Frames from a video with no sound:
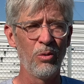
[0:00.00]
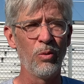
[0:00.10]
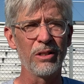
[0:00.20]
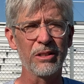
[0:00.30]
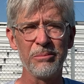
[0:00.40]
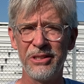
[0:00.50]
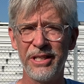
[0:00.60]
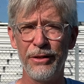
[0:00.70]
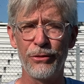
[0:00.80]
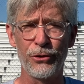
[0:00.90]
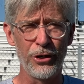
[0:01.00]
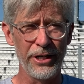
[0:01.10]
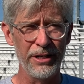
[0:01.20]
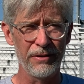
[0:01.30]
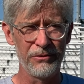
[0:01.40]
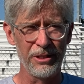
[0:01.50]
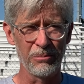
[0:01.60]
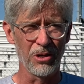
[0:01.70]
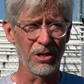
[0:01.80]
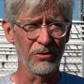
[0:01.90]
Welcome to day 30 of
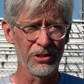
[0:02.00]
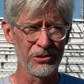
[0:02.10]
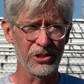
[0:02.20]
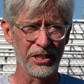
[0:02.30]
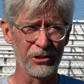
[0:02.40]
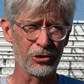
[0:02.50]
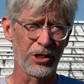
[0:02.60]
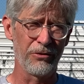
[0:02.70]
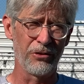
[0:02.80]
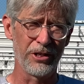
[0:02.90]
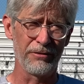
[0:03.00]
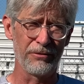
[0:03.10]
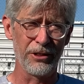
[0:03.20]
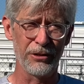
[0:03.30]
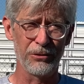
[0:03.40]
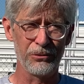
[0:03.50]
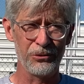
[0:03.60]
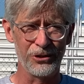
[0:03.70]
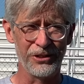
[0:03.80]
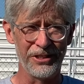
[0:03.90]
Team Long Run's Getting Started Running video
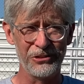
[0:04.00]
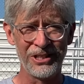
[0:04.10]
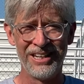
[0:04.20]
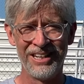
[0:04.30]
series.